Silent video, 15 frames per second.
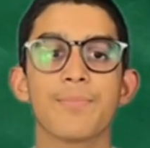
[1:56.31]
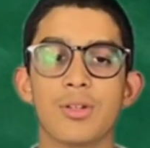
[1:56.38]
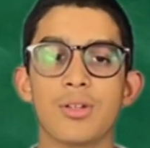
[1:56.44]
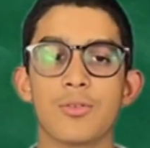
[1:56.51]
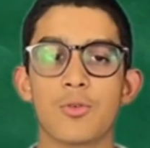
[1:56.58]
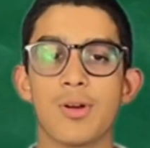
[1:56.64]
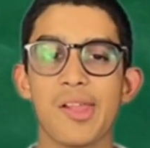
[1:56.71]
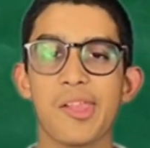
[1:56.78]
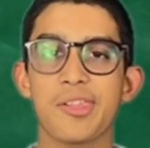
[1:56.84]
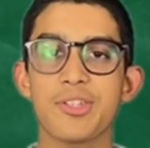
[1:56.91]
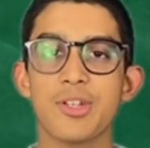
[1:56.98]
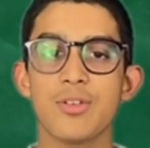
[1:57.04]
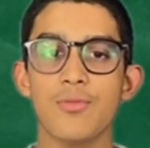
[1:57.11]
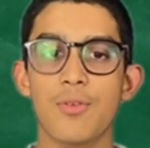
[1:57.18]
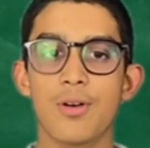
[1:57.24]
In
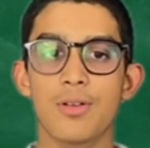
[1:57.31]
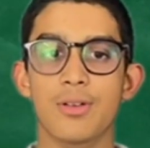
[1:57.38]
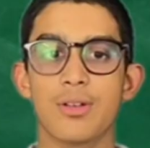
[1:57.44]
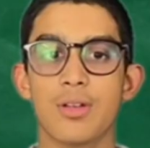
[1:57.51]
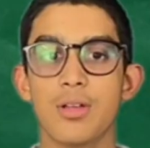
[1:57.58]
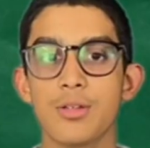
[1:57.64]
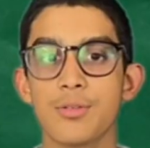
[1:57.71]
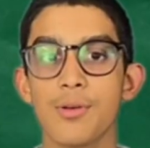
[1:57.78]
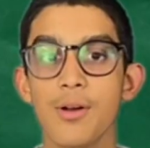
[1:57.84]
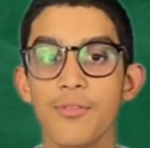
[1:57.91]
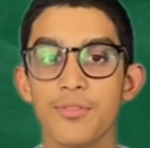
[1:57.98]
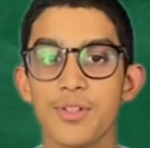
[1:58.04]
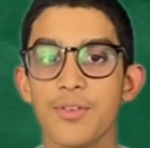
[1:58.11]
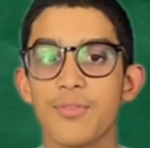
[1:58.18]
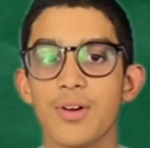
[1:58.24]
question 1,
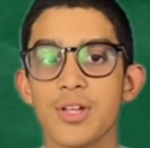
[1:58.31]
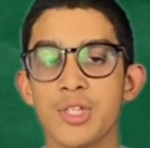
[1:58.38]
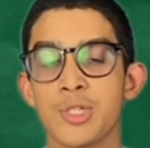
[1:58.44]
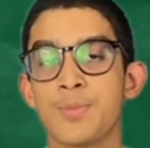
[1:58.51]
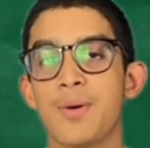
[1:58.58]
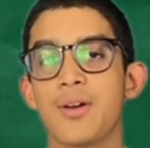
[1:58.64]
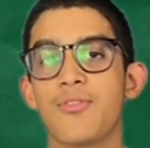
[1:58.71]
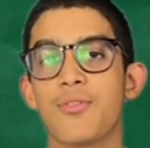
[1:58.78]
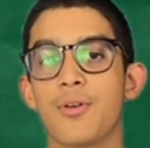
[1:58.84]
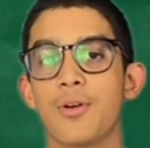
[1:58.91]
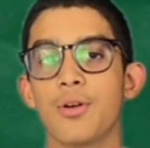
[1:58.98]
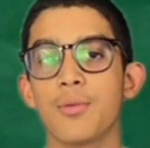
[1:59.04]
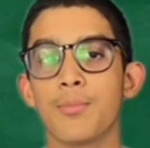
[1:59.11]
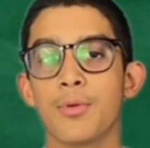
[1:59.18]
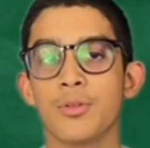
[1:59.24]
12 divided by
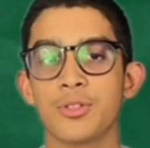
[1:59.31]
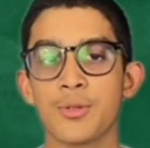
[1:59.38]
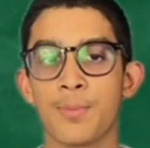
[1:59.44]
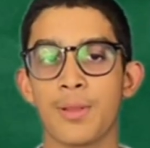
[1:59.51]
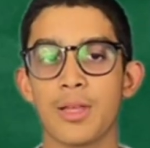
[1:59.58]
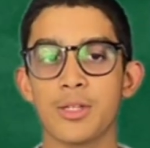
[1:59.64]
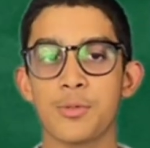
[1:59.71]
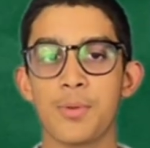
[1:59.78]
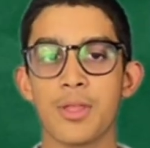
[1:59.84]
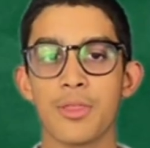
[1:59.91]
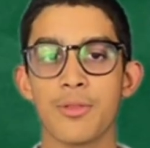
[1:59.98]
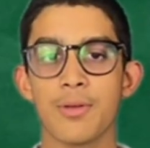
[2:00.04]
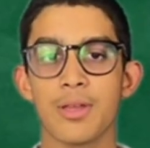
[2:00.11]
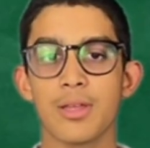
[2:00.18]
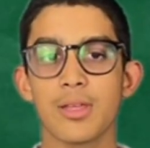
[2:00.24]
4 multiplied by
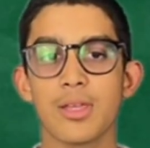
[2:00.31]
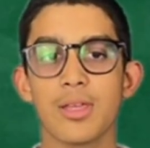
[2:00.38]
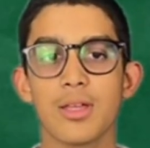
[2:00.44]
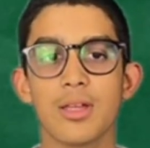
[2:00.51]
3.